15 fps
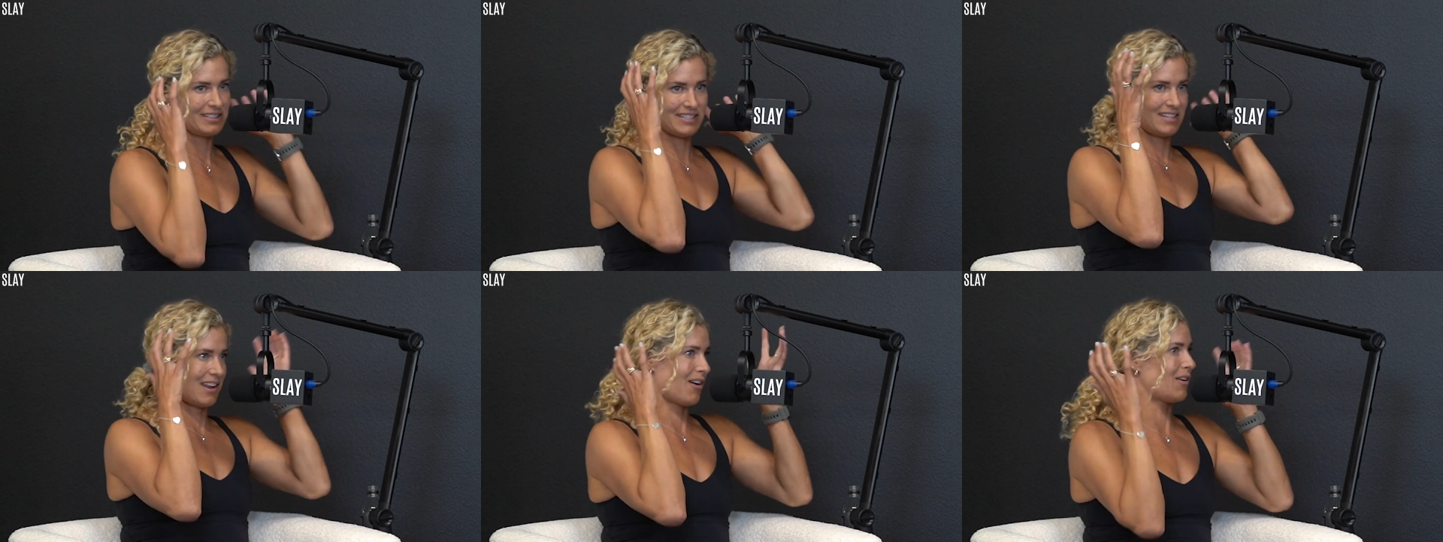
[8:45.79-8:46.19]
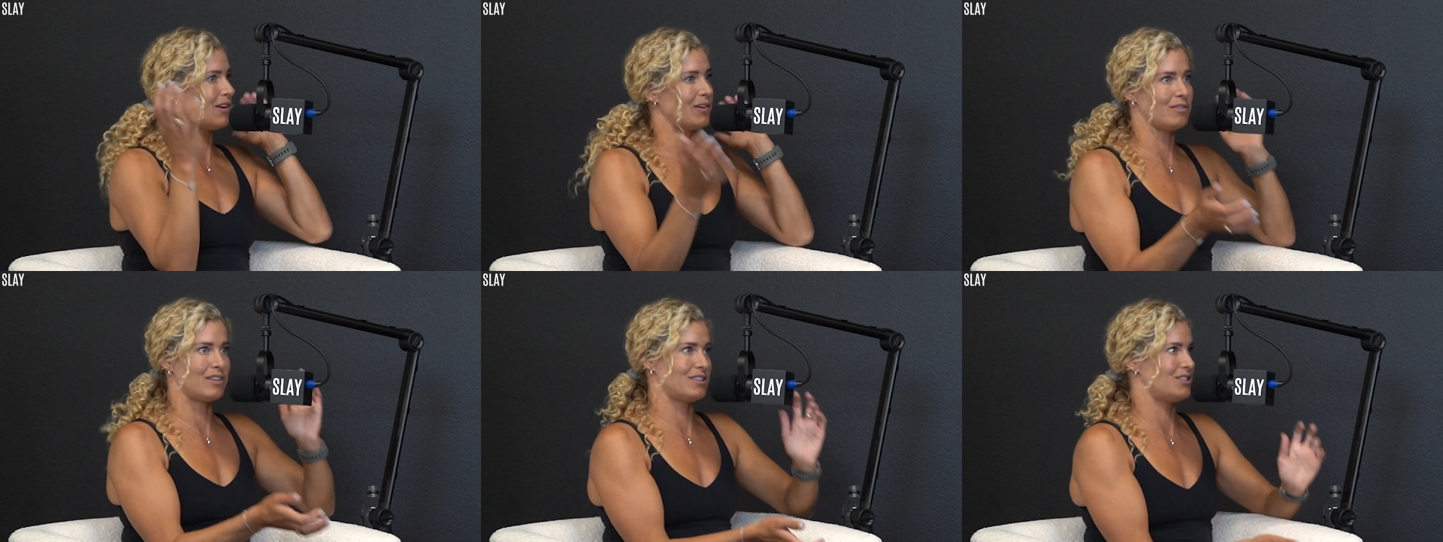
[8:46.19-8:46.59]

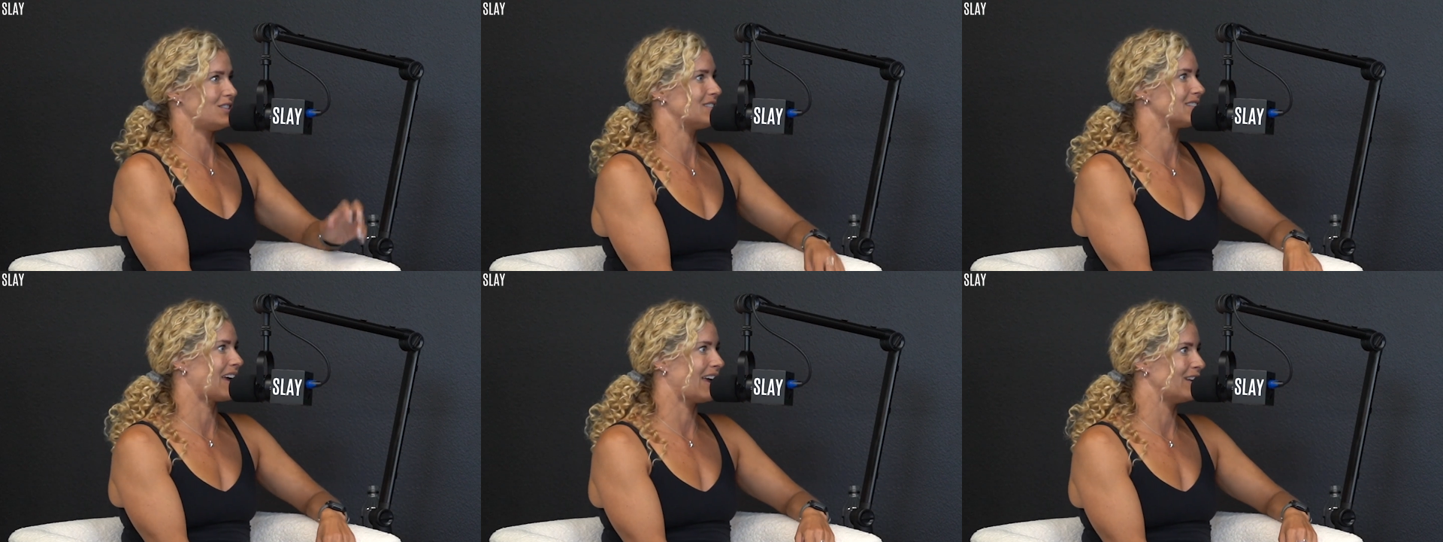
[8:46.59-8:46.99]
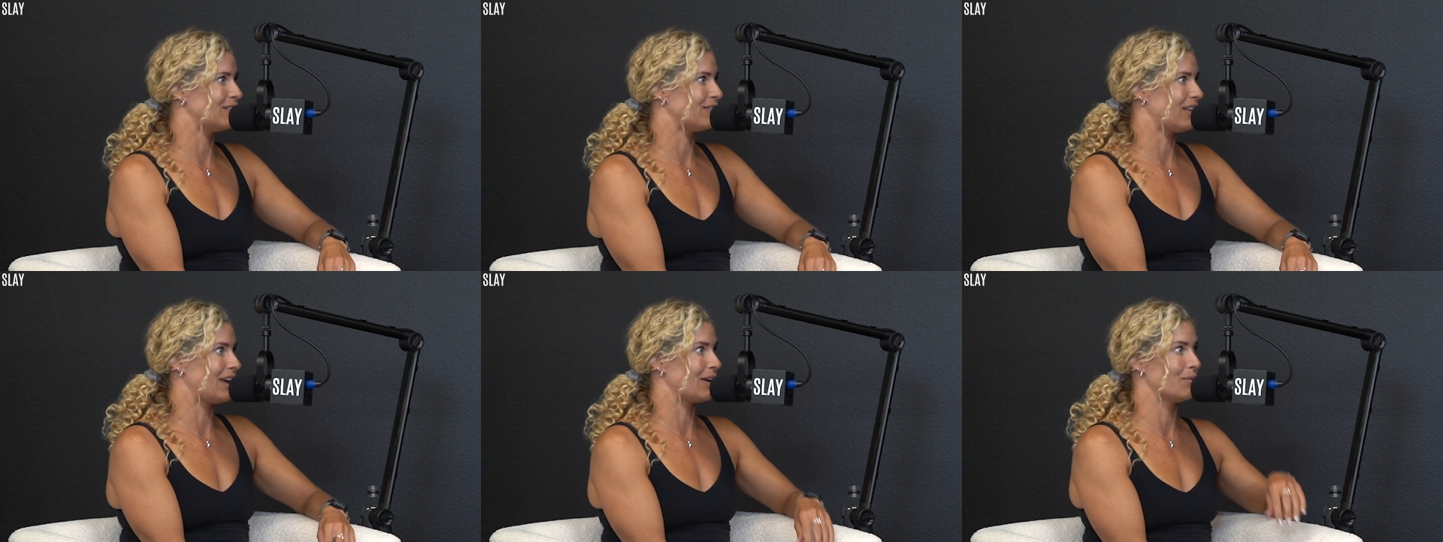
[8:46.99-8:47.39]
scenario that just kind
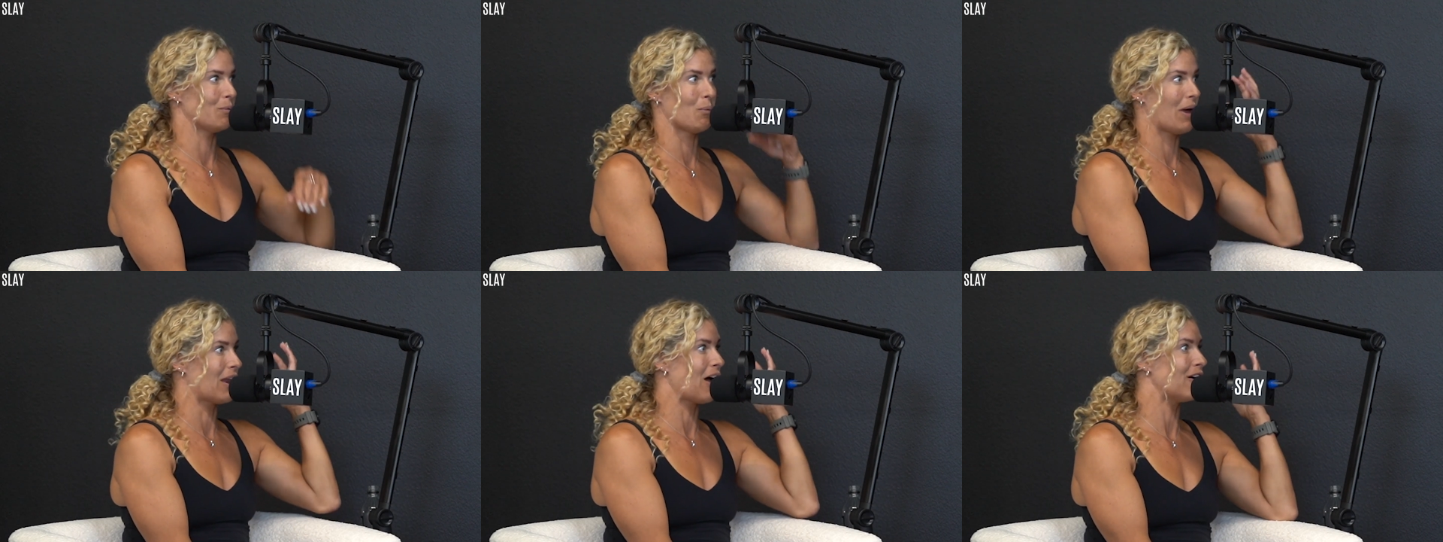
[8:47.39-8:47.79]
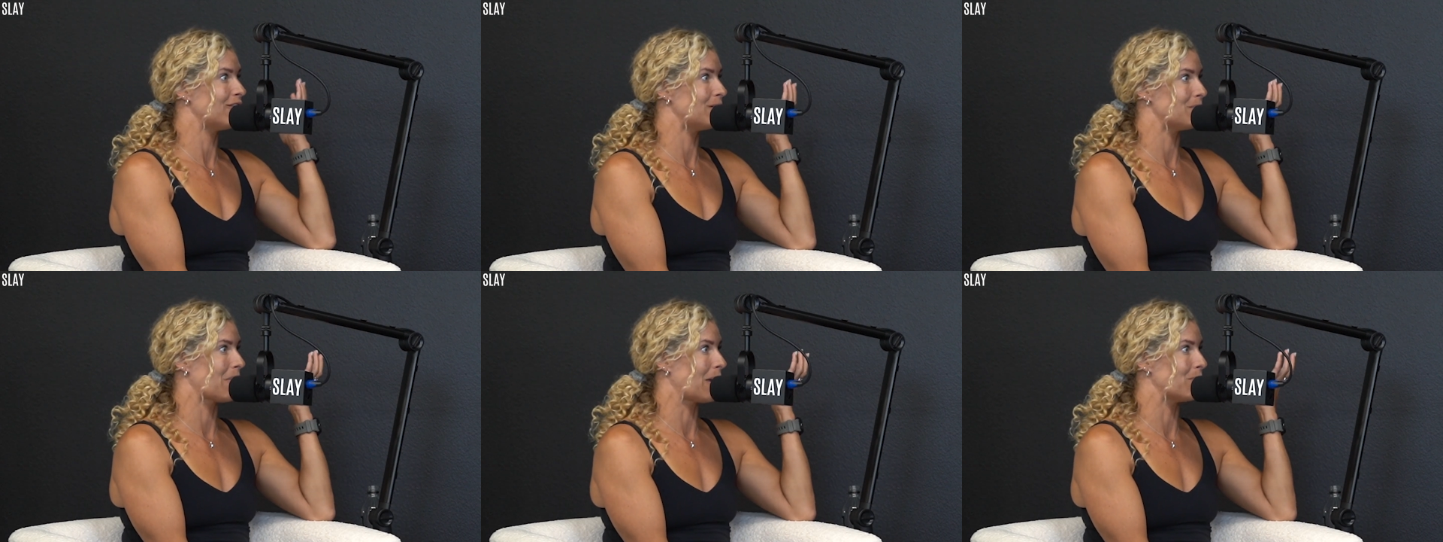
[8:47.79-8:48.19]
of went
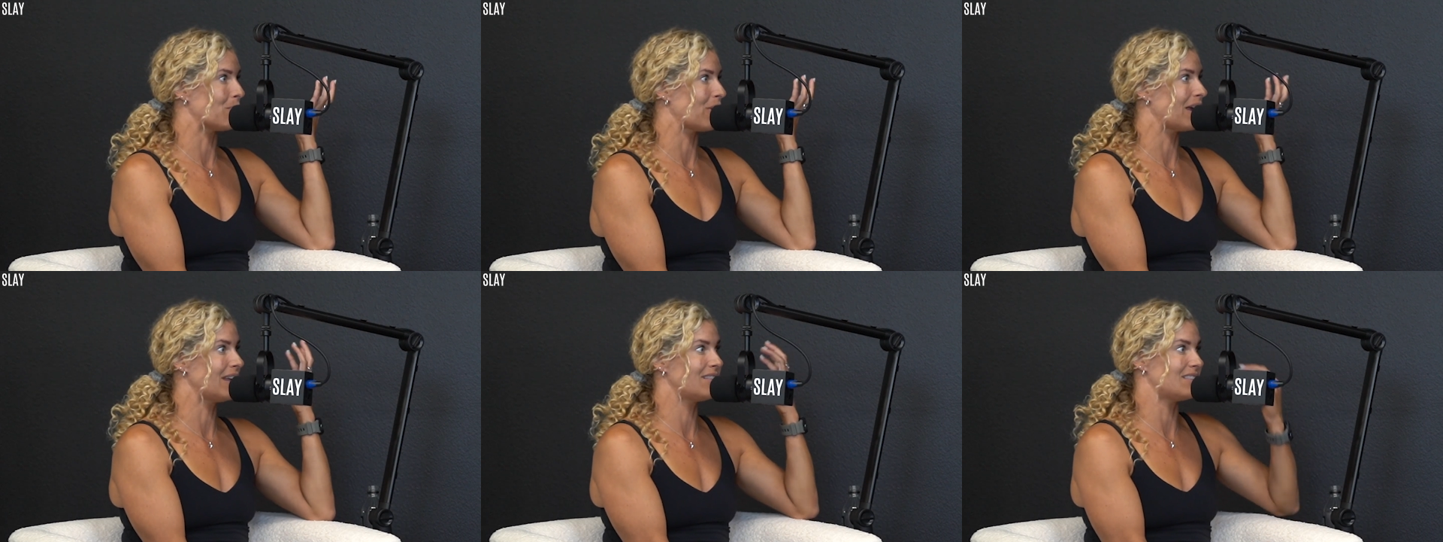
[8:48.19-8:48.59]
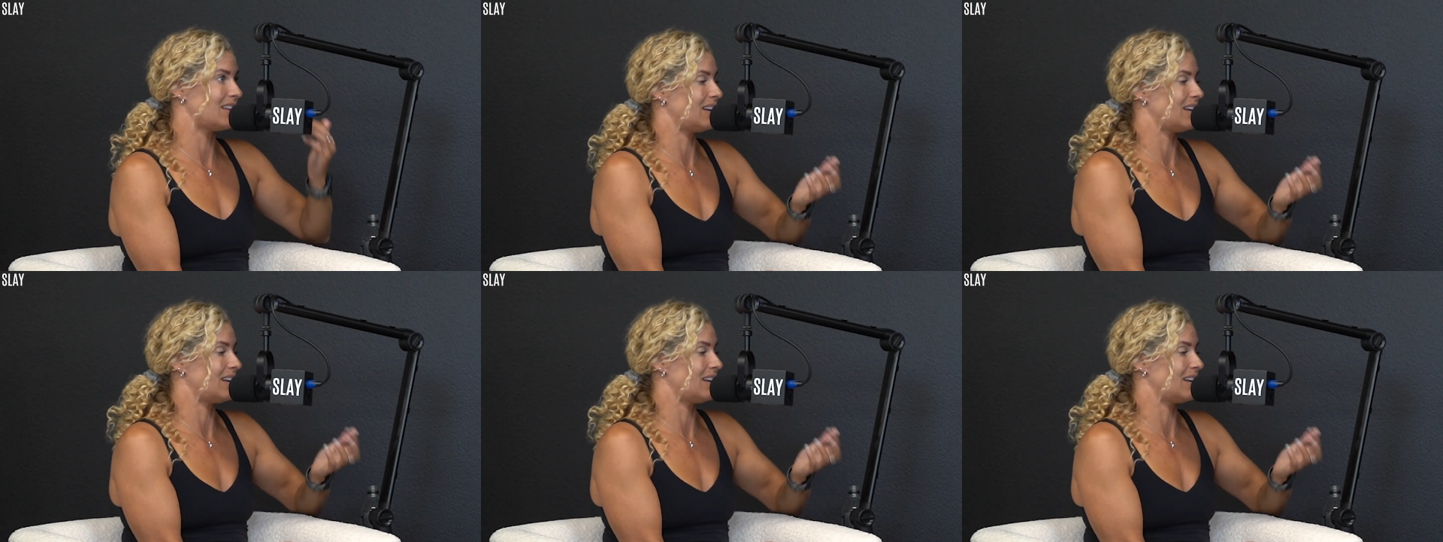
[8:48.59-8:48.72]
off in my brain,